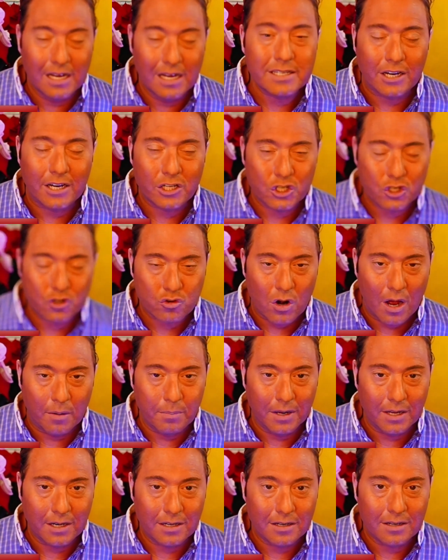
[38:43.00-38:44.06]
Is that
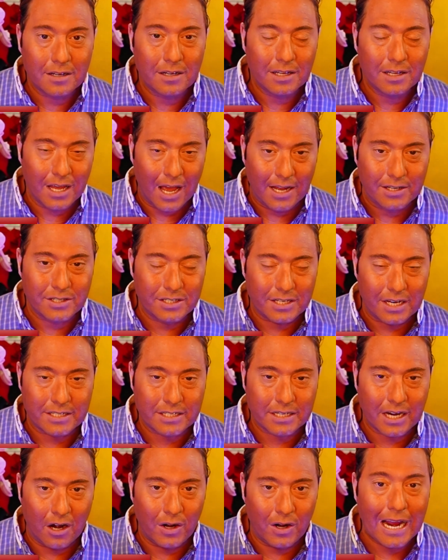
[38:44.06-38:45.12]
troubling? Yes. Is
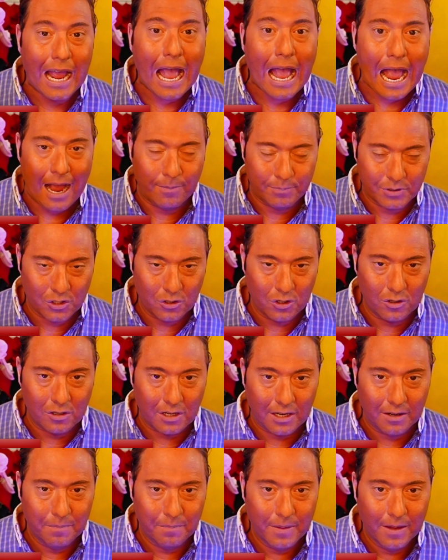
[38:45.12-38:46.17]
that scary?
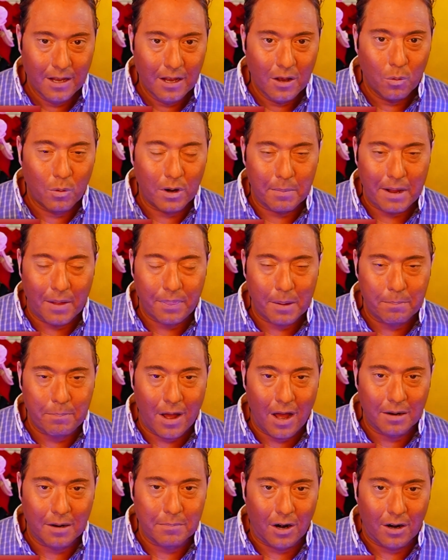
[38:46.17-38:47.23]
Absolutely. What about the
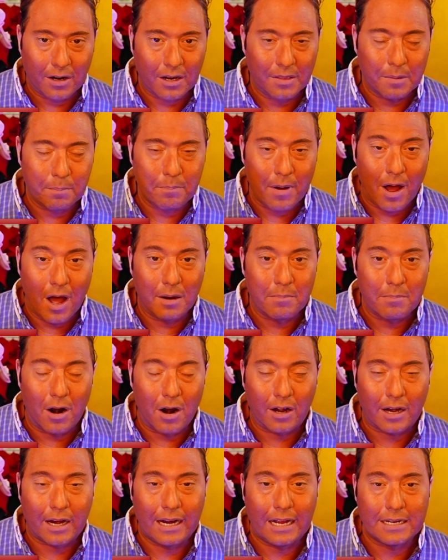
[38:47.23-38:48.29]
bond market? The bond
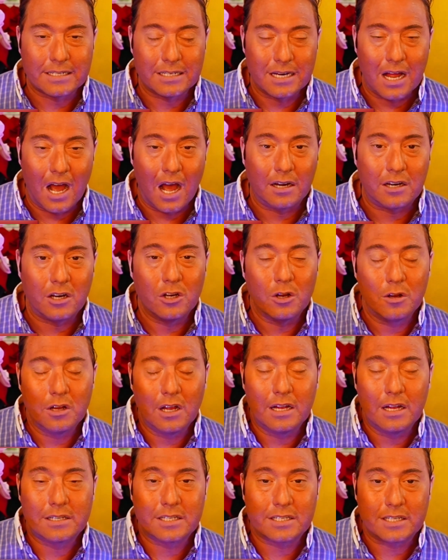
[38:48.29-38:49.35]
market has not
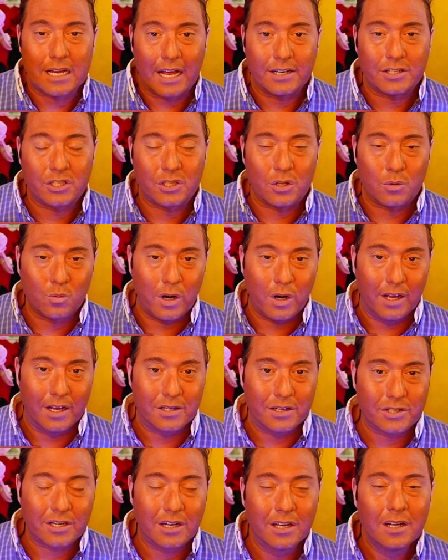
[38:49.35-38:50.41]
assessed the
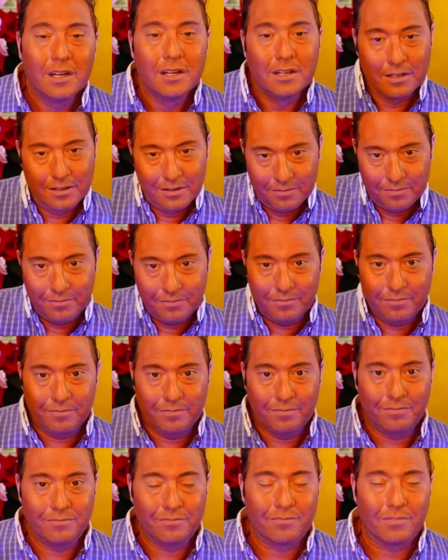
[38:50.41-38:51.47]
risk
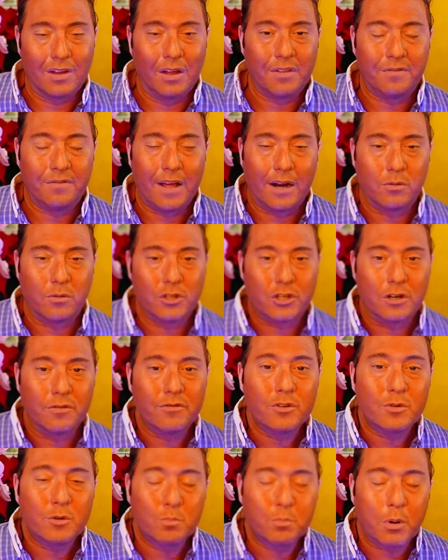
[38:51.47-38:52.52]
of the Federal
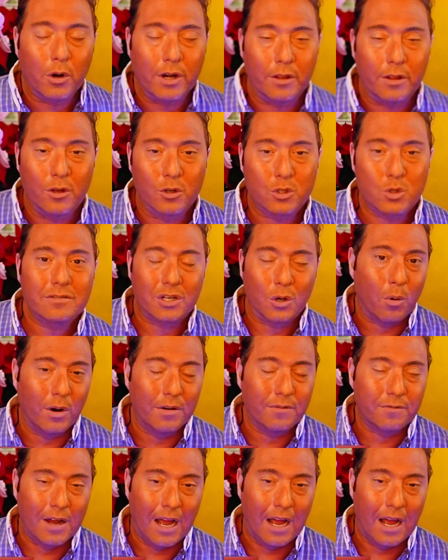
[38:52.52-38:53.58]
Reserve putting those
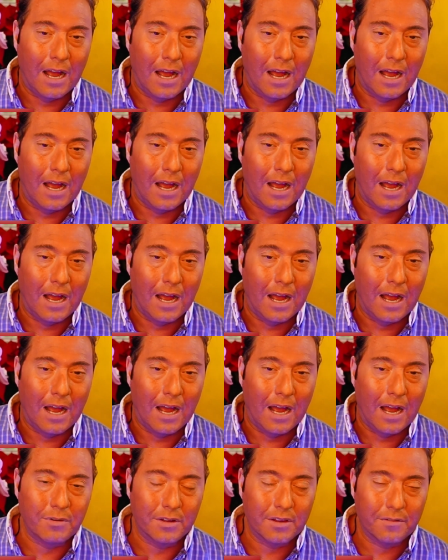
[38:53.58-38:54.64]
rates to
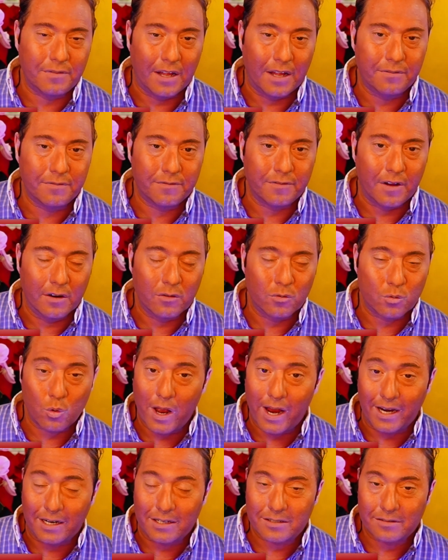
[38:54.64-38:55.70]
1.5 with the Fed fund
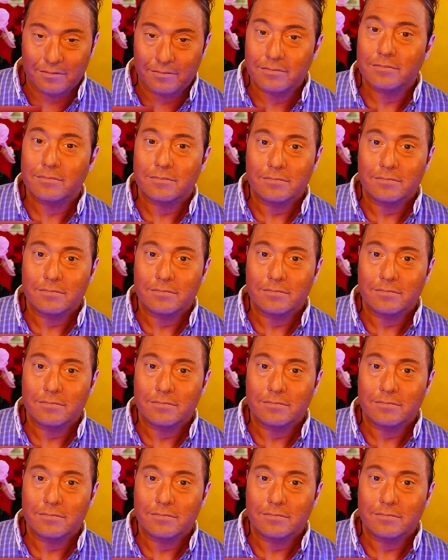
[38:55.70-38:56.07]
rate.